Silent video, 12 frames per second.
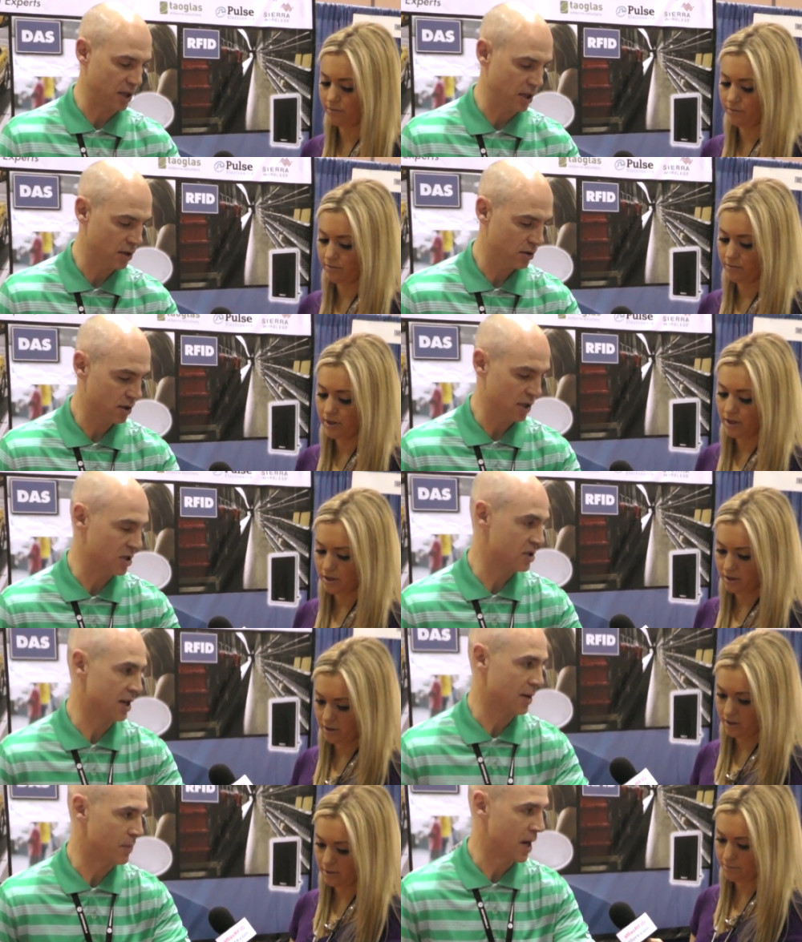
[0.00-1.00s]
Speaker 1: the
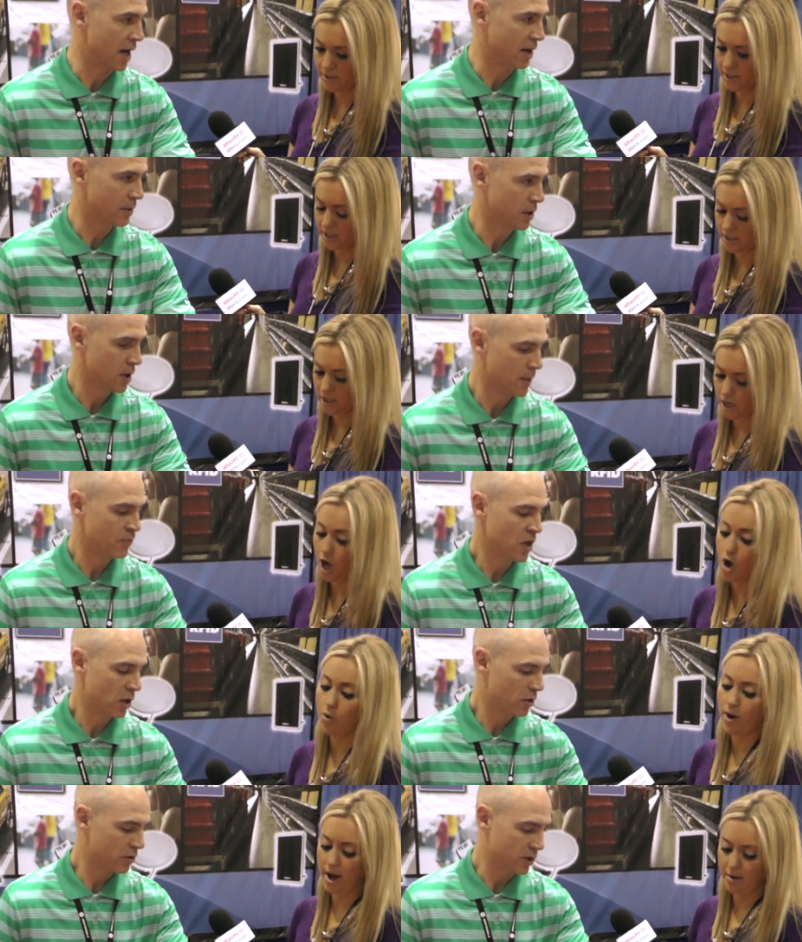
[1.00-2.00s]
Easy M9.
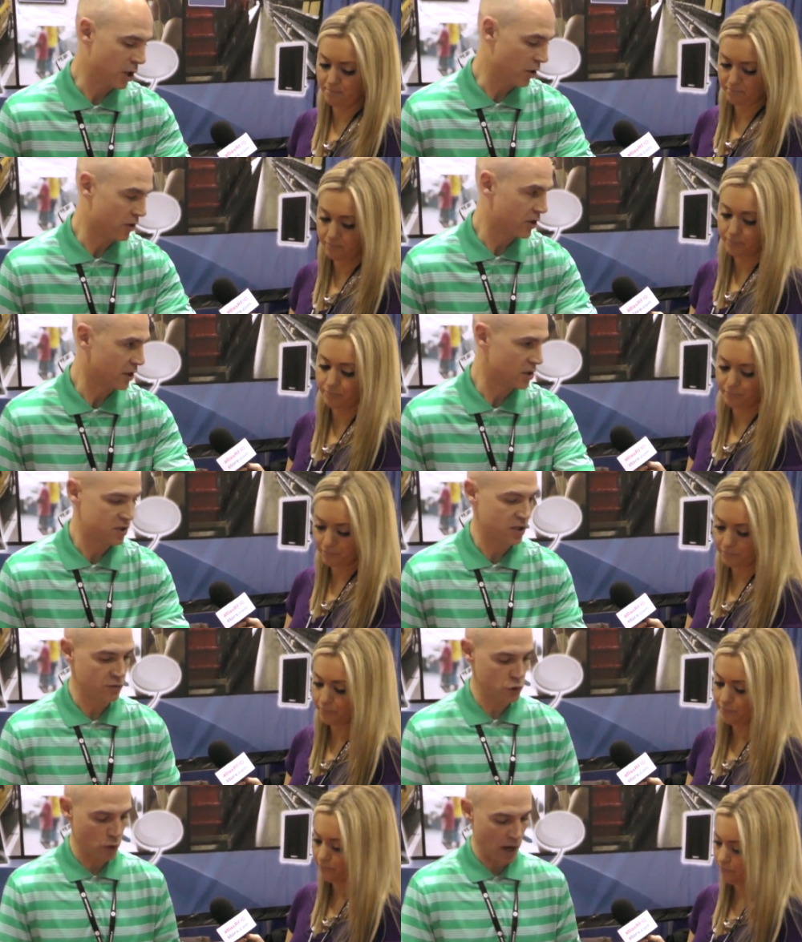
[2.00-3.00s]
Okay. The other thing this
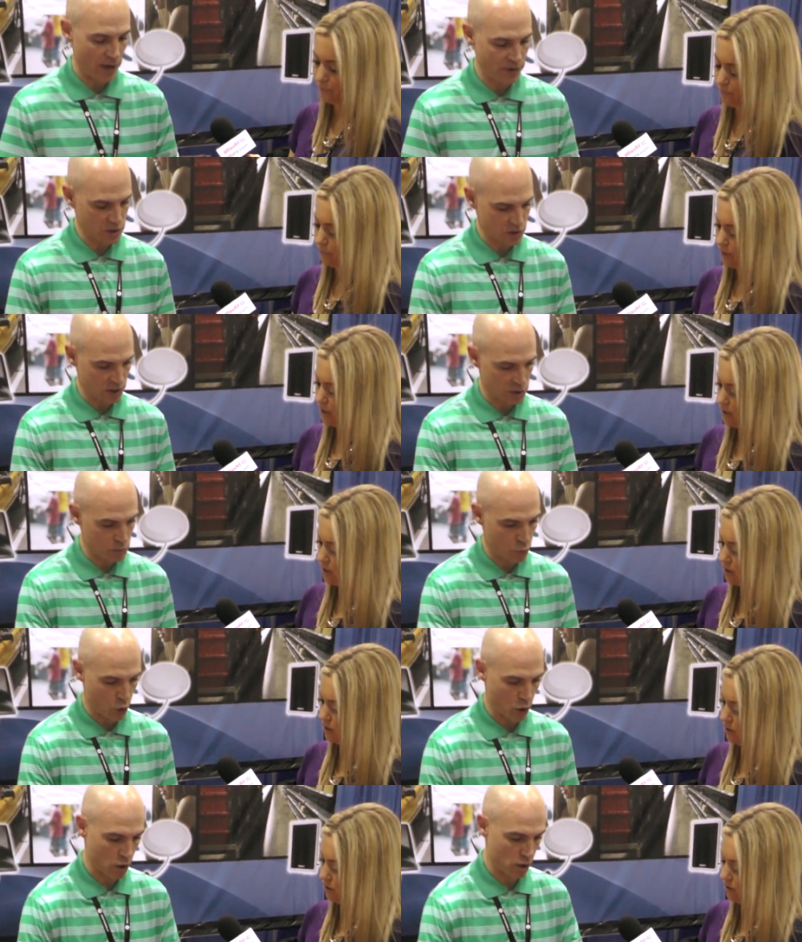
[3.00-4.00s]
gives you obviously is
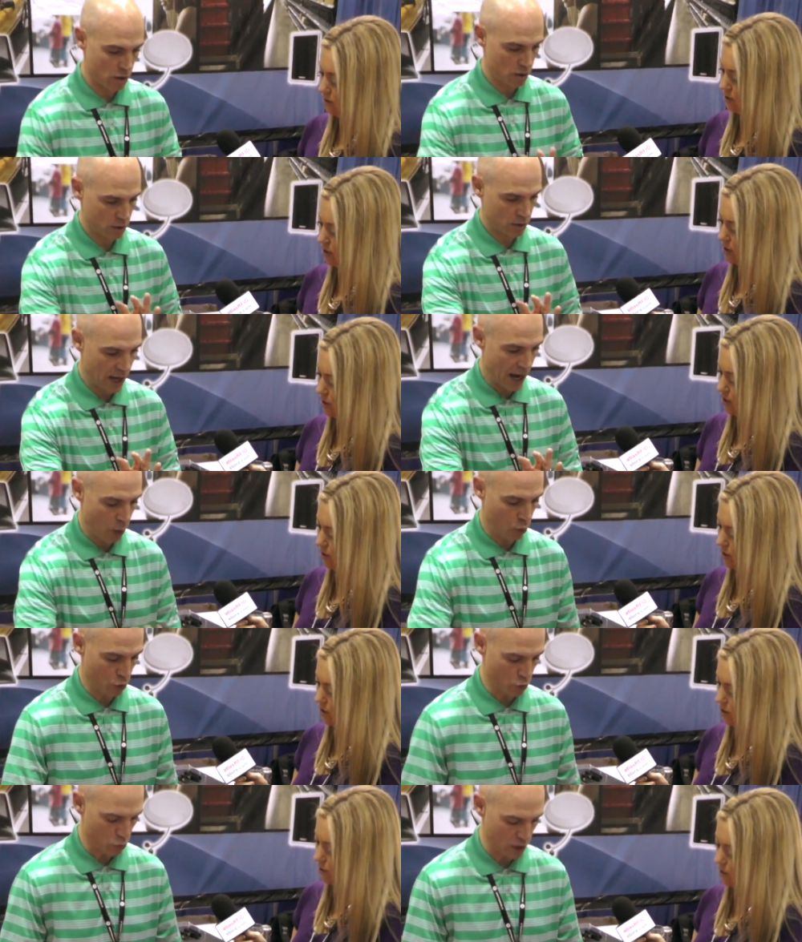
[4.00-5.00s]
more
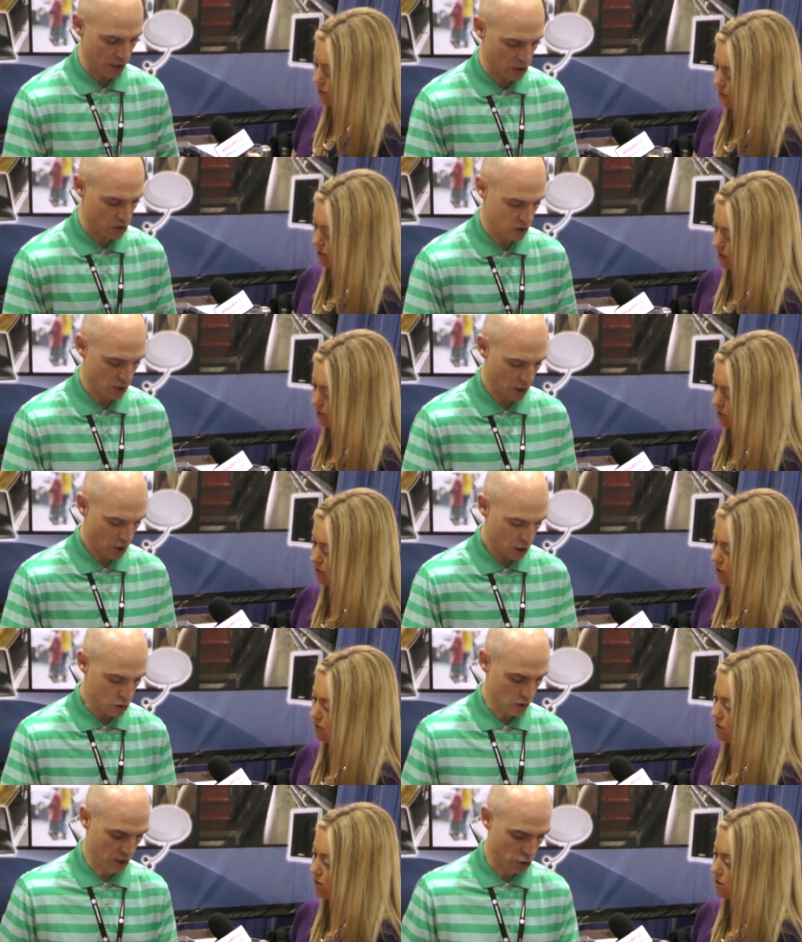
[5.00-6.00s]
outward reach
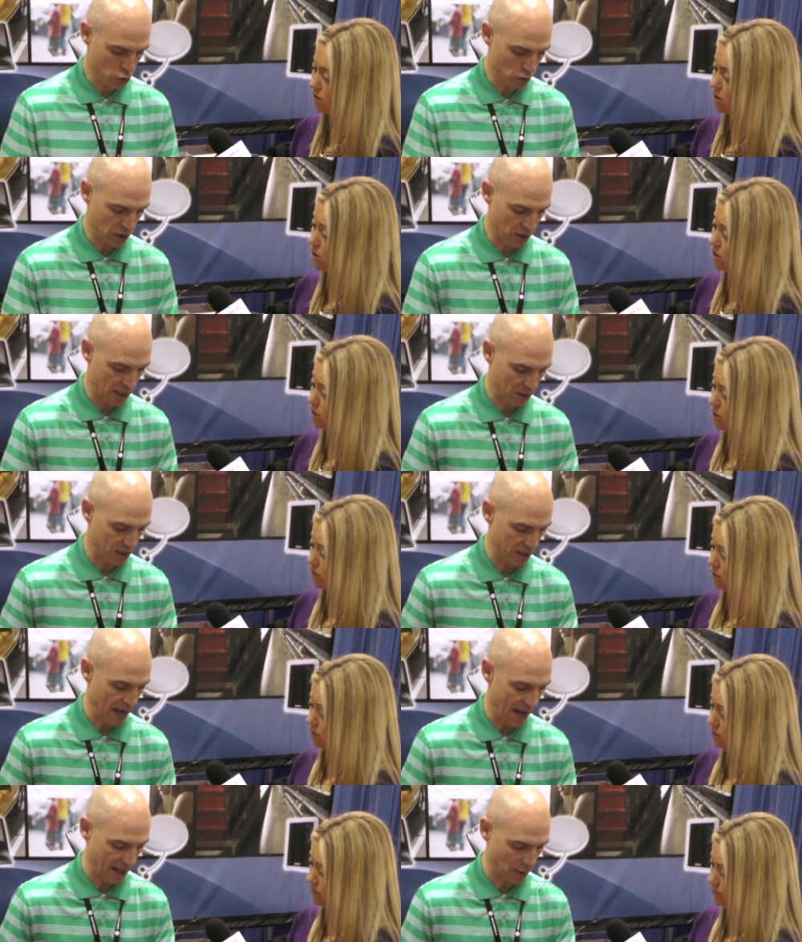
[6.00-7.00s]
so that you can get
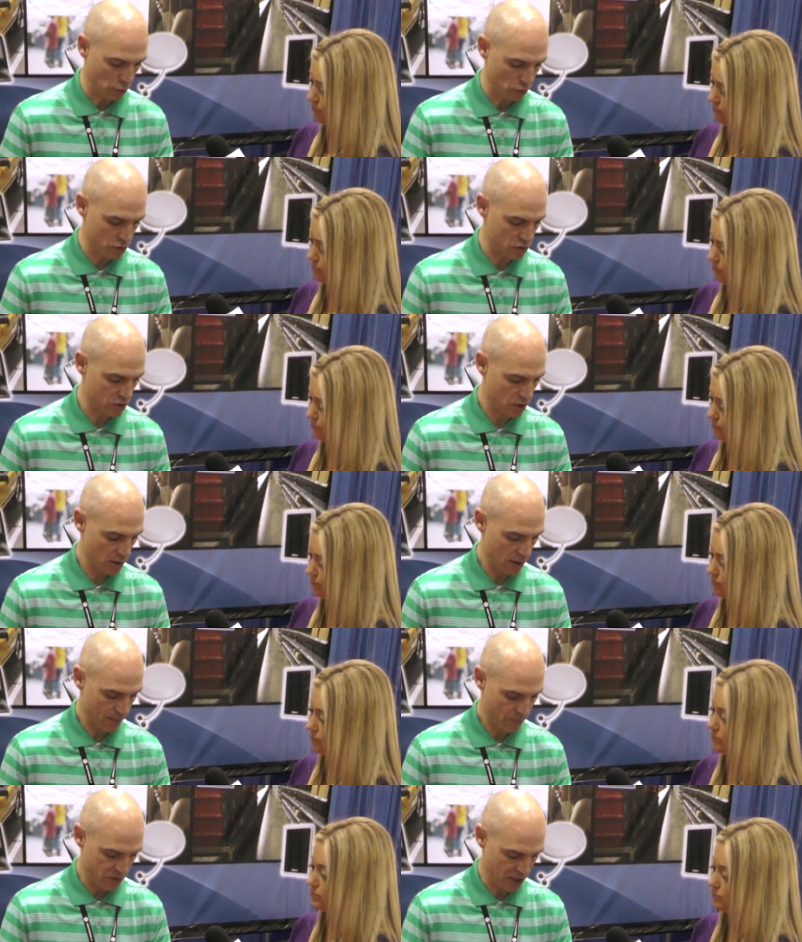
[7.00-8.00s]
the angles
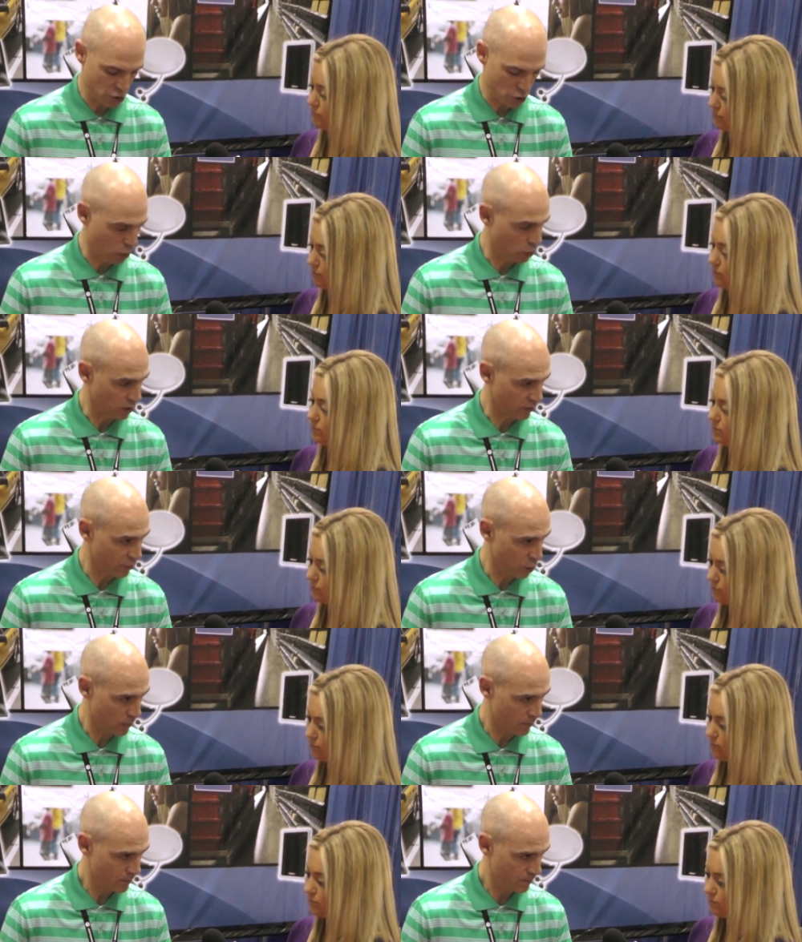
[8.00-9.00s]
that you're looking for.
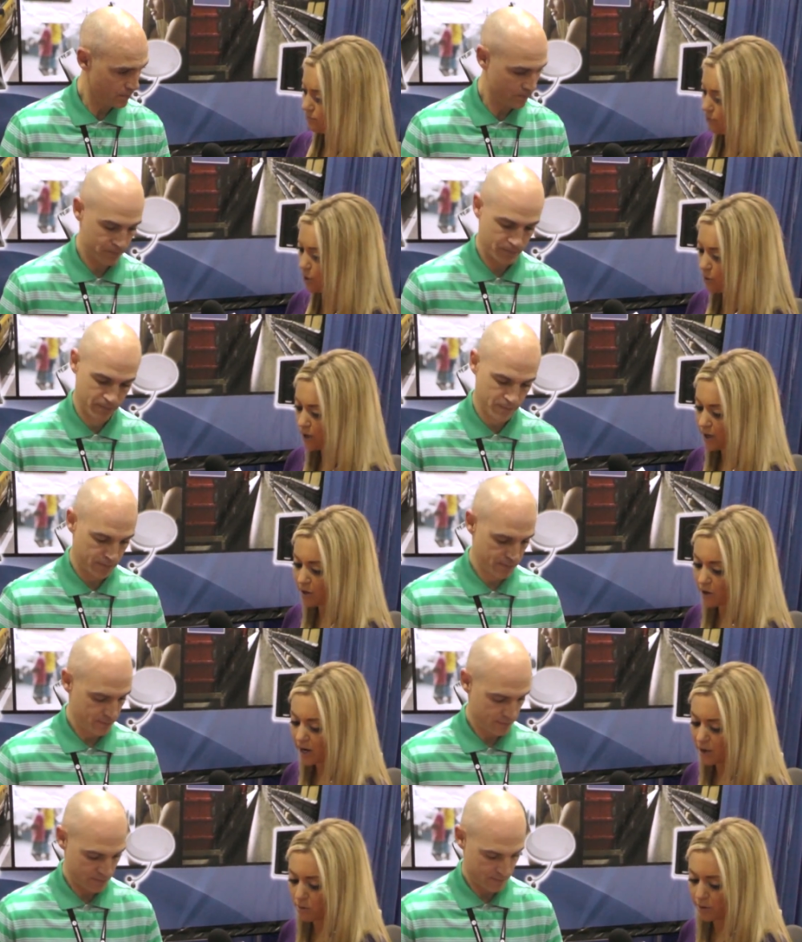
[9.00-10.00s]
Speaker 2: Okay,
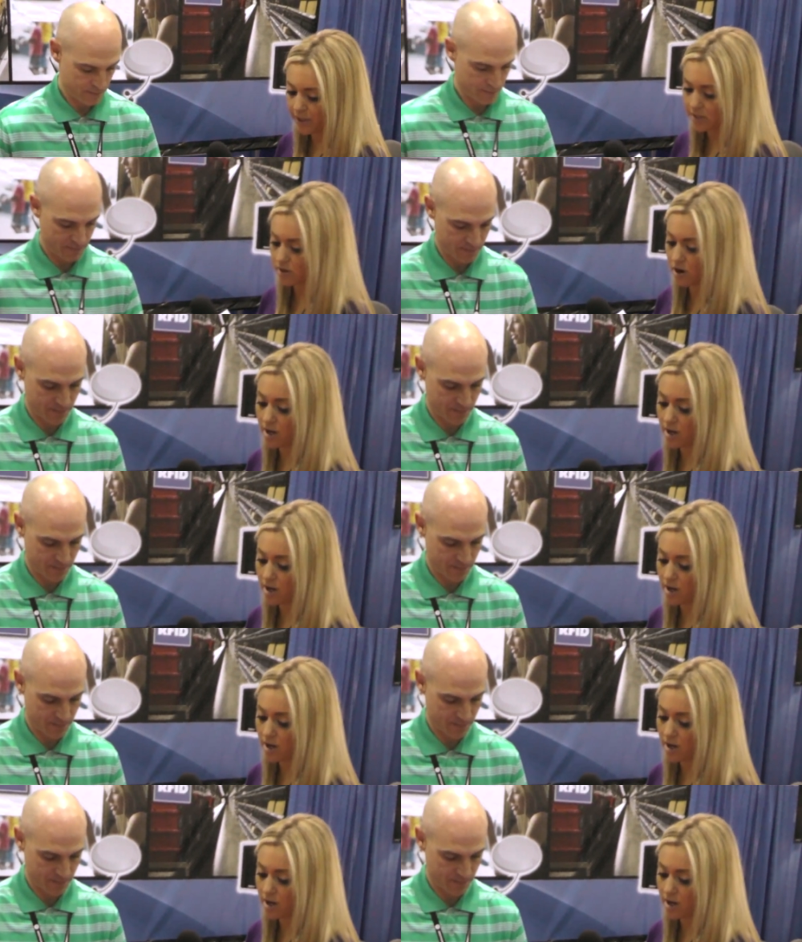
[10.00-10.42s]
great. Well, these are